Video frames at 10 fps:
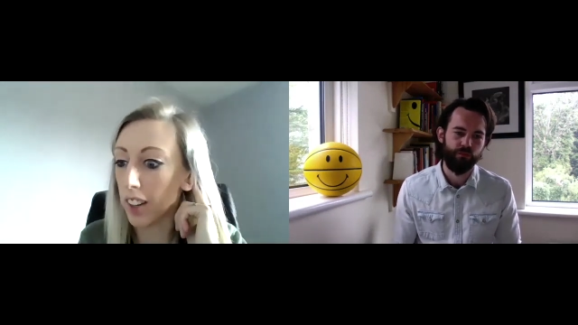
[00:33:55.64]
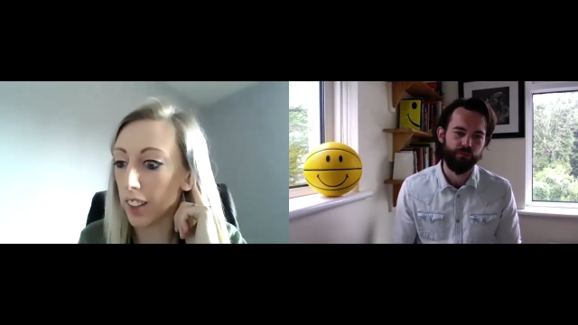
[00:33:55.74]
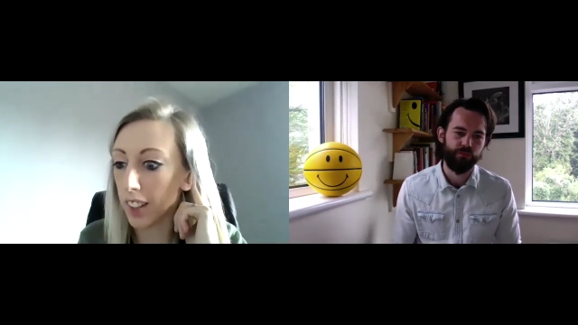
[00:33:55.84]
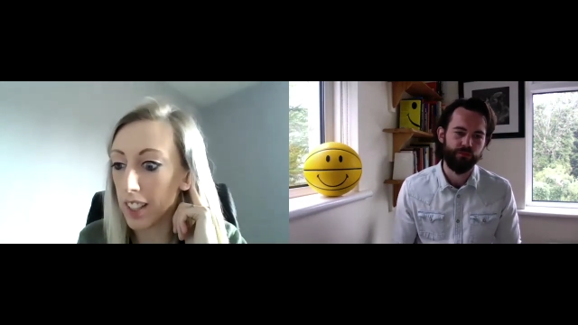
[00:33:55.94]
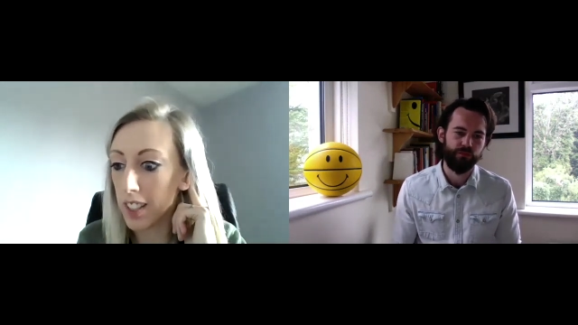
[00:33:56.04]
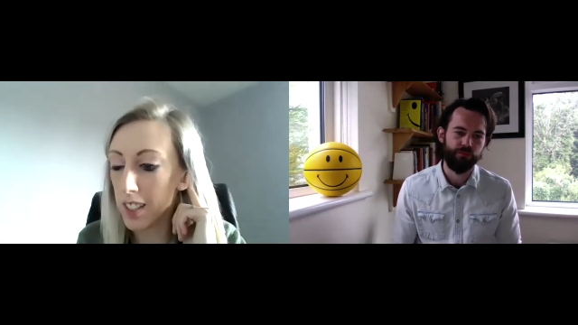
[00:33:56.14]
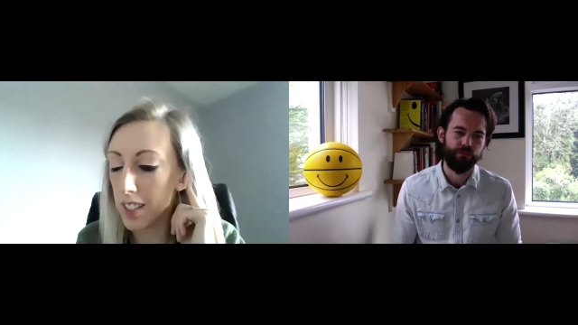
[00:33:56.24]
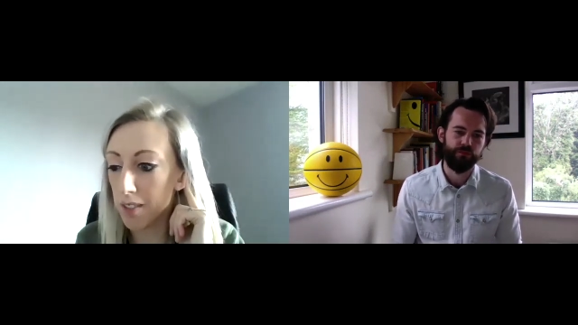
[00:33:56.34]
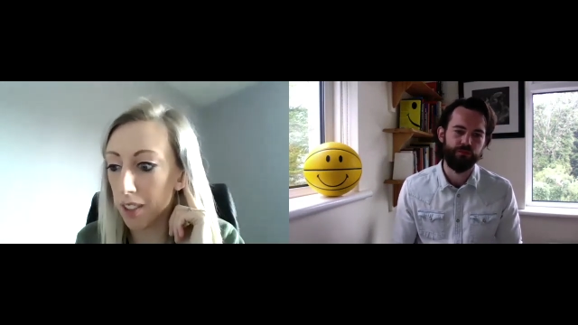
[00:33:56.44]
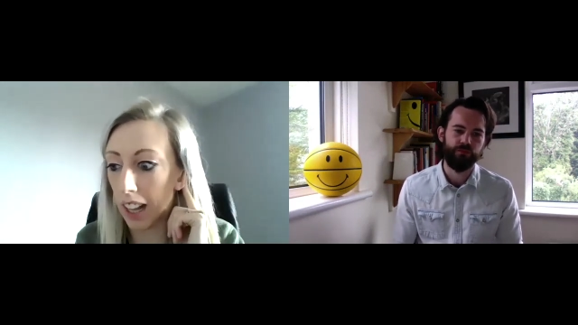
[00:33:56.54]
Speaker 1: to
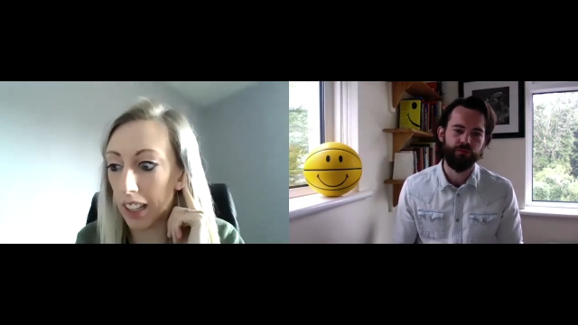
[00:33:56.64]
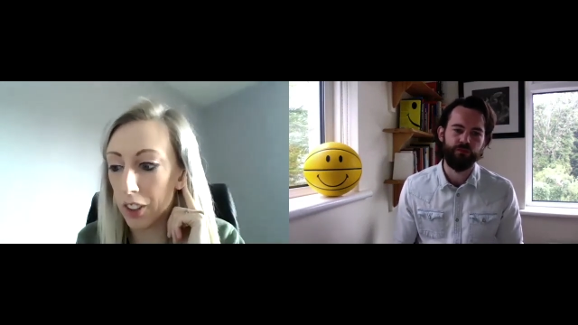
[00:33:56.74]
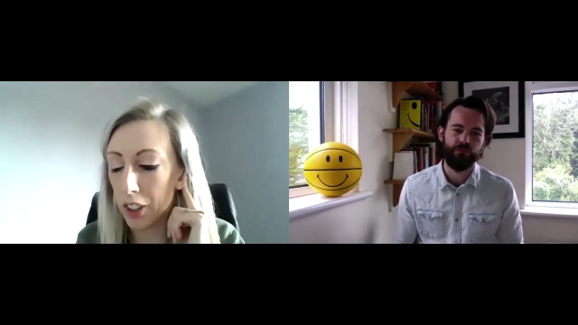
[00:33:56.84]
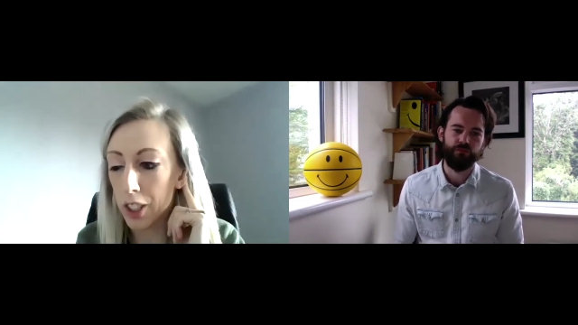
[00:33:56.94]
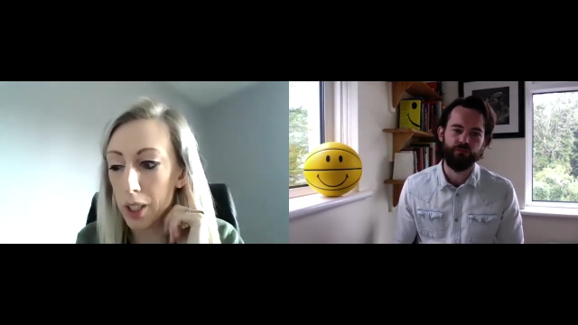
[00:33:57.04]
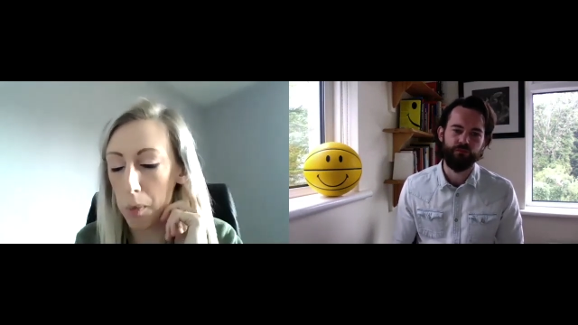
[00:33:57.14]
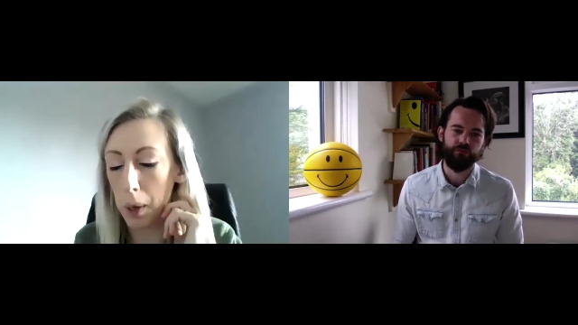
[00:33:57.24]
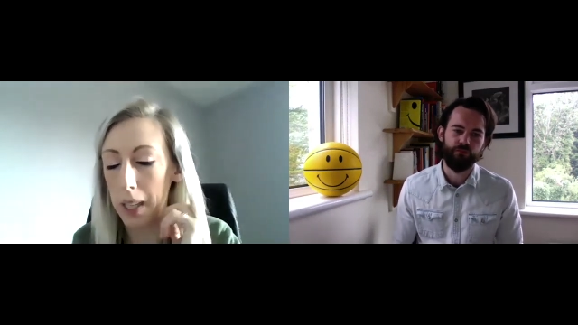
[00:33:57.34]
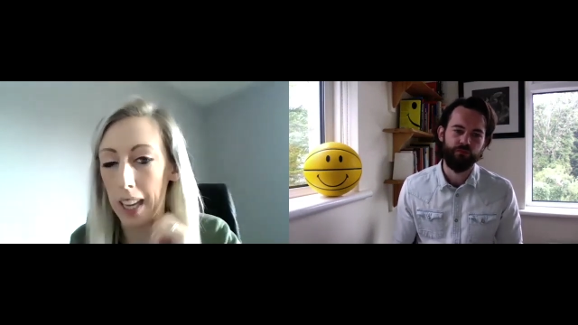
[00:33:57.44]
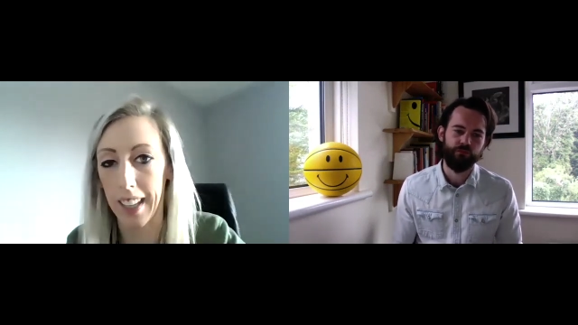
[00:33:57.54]
these values,
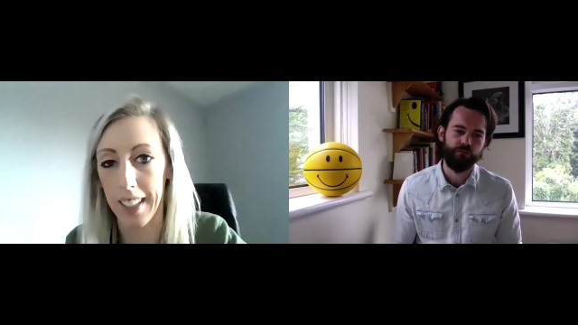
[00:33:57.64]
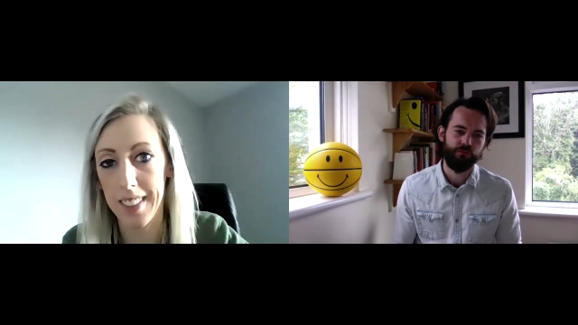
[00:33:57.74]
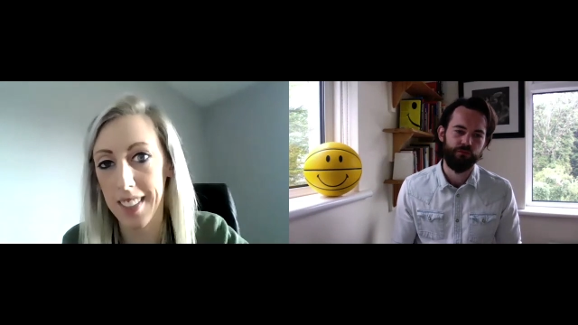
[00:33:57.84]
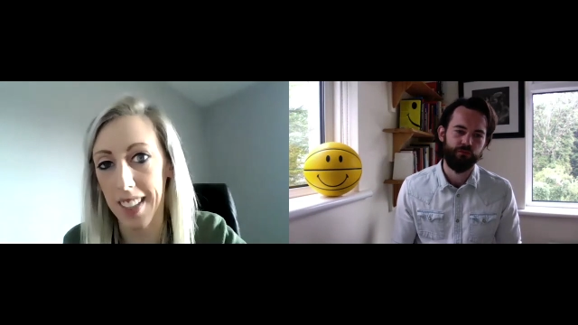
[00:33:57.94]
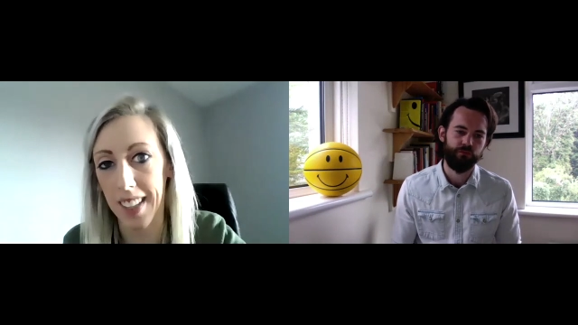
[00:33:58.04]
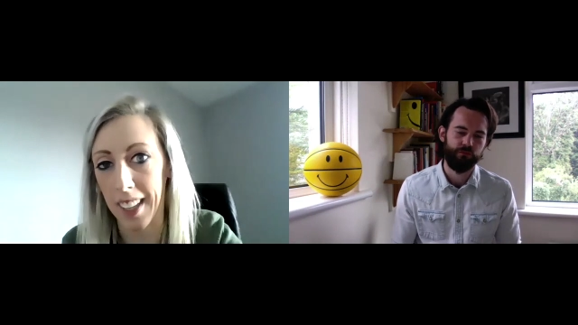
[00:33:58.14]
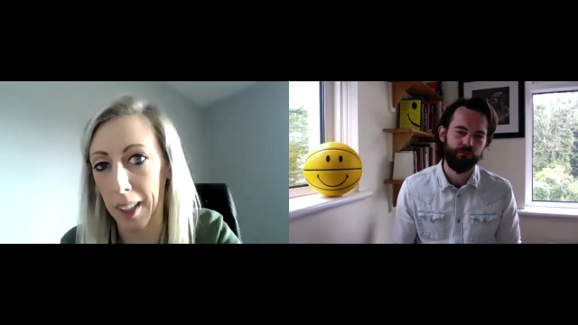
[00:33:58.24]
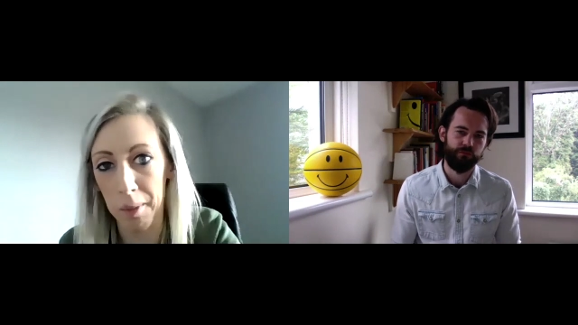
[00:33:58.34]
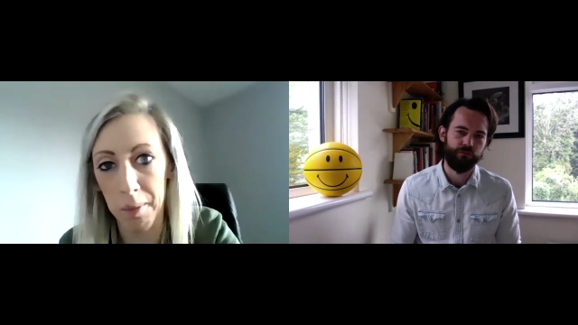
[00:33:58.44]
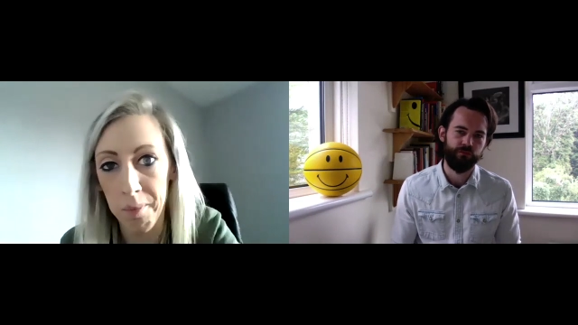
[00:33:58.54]
but yet,
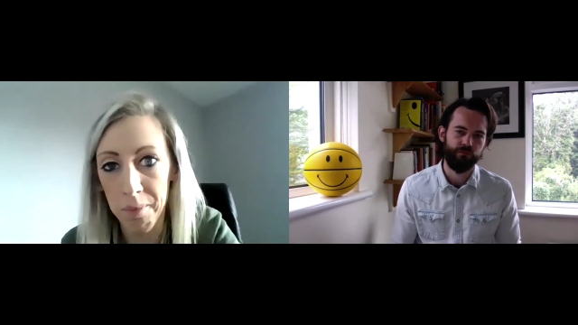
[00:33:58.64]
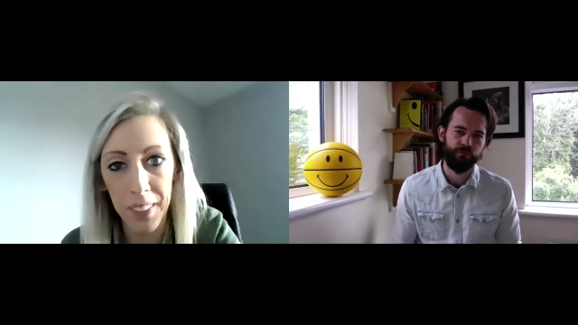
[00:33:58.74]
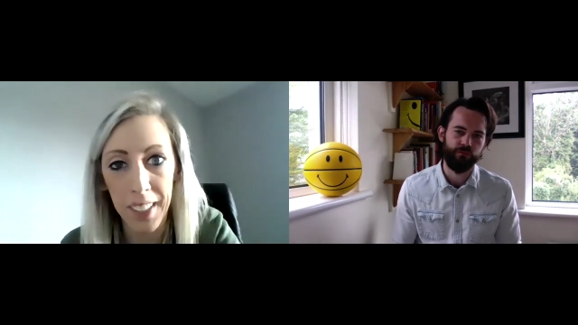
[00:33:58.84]
um,